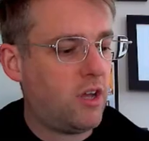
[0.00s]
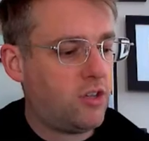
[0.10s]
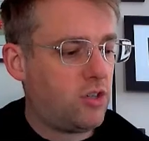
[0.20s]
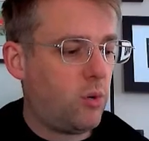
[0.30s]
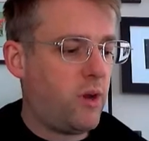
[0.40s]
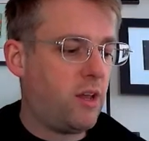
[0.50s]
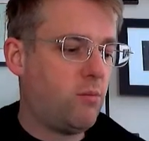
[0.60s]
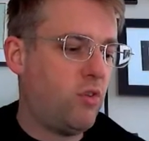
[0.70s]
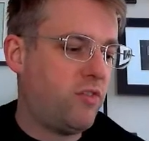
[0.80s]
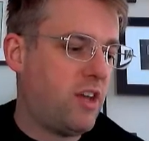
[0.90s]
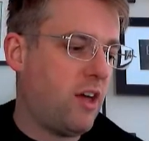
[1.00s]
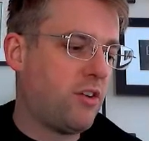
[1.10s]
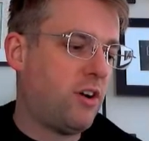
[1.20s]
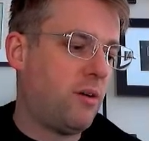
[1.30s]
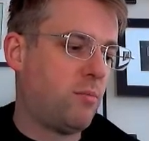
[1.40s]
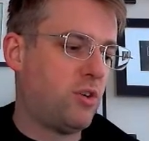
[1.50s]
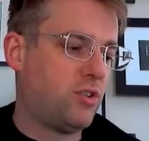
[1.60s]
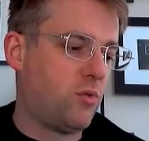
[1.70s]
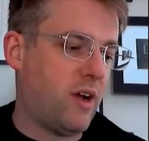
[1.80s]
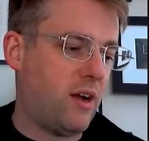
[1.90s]
So we can move the other numbers
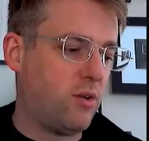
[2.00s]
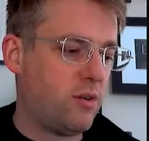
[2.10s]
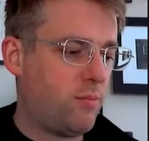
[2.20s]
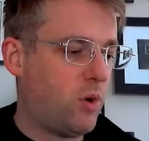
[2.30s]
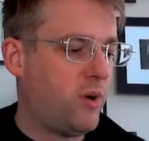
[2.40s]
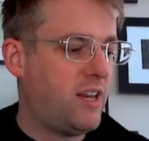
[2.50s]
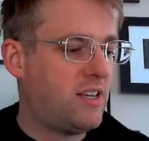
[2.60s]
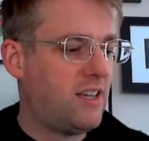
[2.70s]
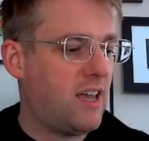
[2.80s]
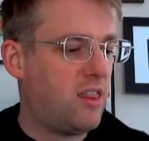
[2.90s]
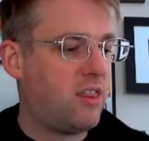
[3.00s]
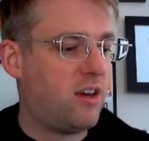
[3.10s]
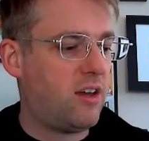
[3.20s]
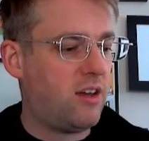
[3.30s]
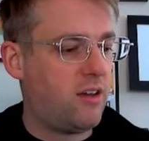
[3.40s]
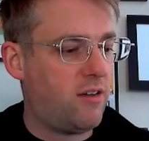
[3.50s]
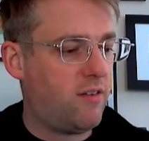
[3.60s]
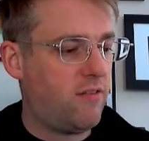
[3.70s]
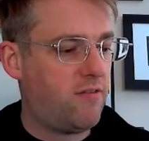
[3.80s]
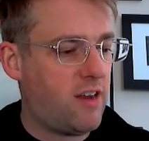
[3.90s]
around, but we need to get the
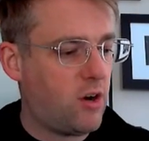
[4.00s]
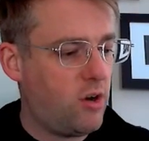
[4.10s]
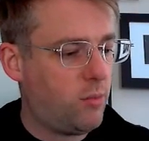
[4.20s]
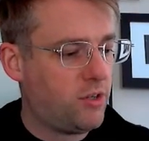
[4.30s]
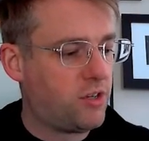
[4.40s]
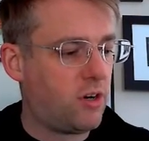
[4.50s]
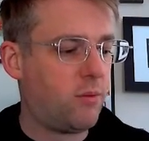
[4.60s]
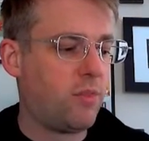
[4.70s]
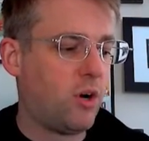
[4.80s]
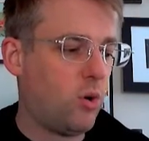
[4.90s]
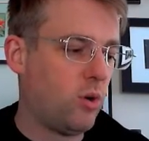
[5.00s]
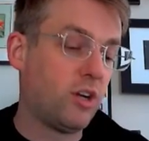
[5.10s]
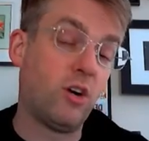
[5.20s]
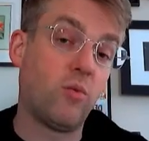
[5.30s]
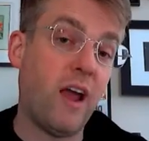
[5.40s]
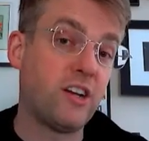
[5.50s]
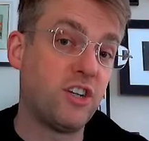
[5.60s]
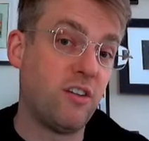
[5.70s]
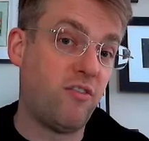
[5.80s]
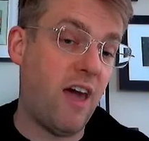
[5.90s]
variable term, the whole
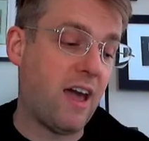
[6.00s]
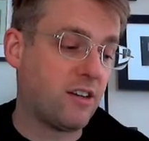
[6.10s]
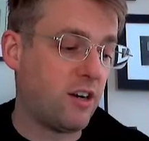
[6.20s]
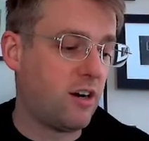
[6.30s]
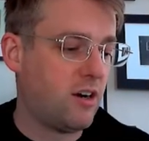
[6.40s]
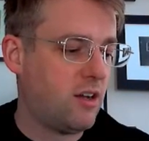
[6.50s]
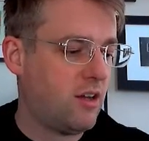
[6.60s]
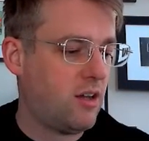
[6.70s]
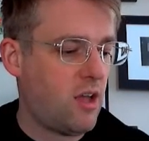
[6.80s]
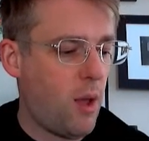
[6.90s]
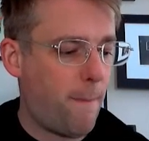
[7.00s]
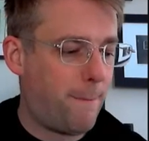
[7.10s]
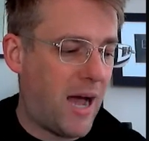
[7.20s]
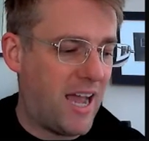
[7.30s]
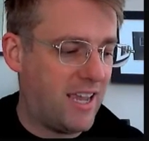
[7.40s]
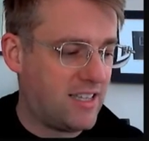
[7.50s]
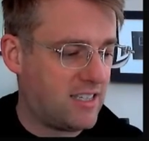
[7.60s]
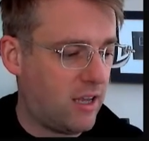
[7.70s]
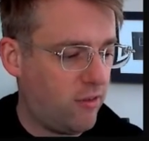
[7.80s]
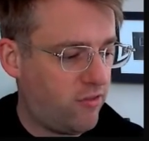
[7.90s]
correction factor, by
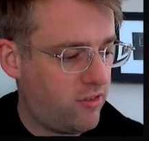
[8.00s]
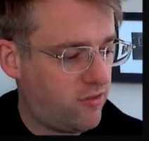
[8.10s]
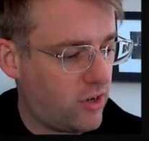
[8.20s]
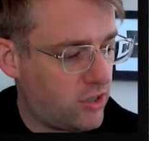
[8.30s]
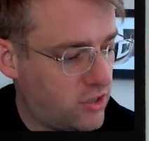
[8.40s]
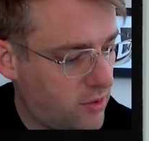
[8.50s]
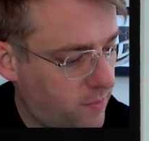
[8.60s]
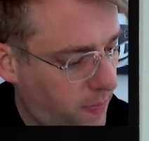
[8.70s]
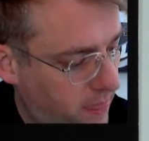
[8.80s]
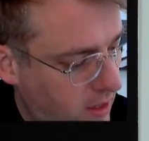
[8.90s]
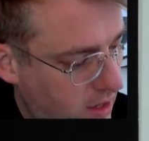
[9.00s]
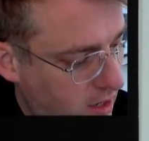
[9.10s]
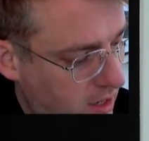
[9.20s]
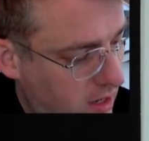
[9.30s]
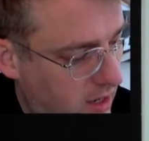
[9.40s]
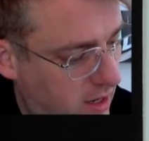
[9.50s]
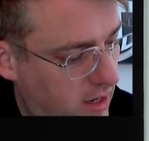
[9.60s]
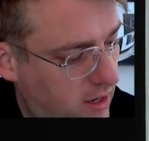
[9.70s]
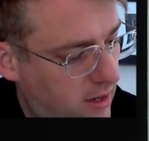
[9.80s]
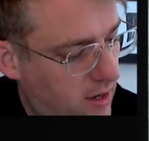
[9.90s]
itself first.
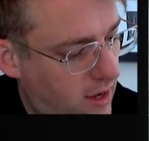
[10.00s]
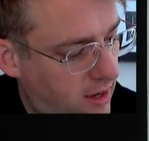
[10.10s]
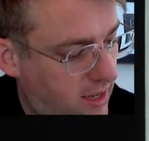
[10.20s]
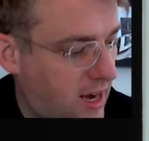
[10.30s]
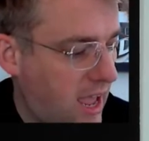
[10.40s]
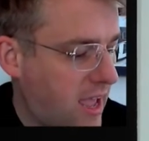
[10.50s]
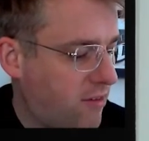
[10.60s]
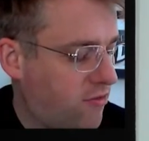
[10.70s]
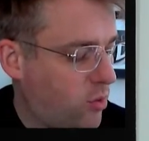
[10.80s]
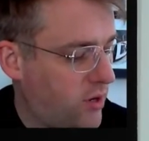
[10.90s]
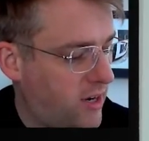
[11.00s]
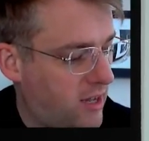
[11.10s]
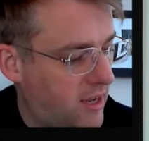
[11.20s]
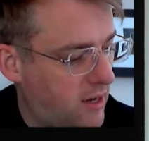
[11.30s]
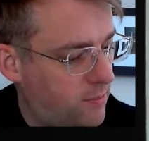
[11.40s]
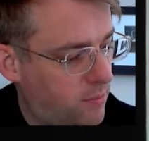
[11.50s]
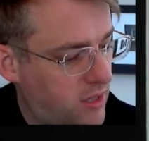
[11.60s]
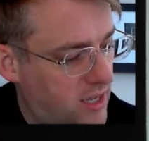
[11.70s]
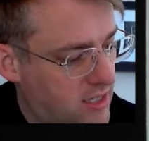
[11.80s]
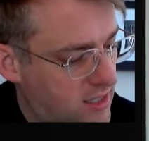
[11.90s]
I can add 49
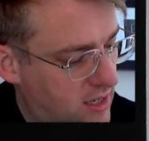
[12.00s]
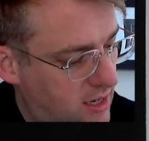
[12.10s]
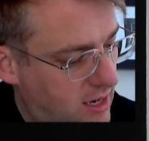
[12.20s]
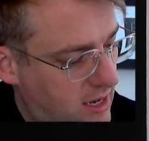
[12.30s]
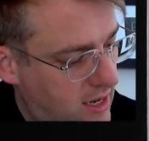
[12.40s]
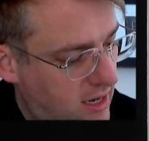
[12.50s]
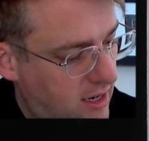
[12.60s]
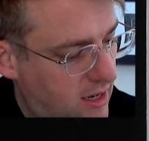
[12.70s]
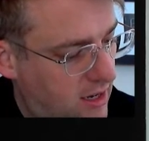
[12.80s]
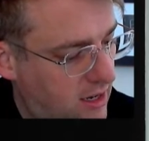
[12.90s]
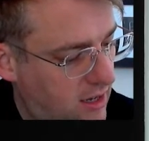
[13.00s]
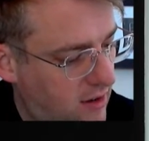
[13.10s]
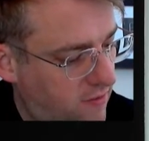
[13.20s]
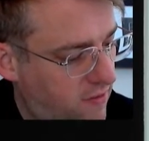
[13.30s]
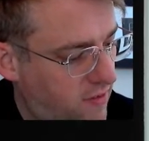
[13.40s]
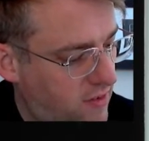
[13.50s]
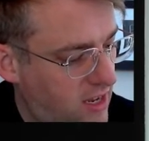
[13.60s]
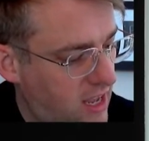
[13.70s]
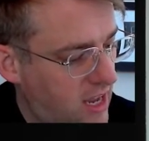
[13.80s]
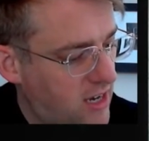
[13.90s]
plus 9 and get
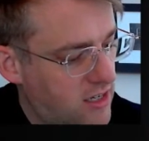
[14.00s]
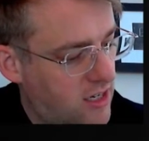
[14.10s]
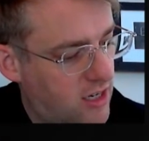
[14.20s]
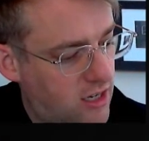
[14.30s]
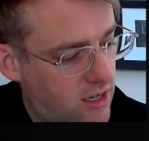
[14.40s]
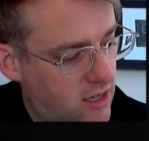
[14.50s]
58.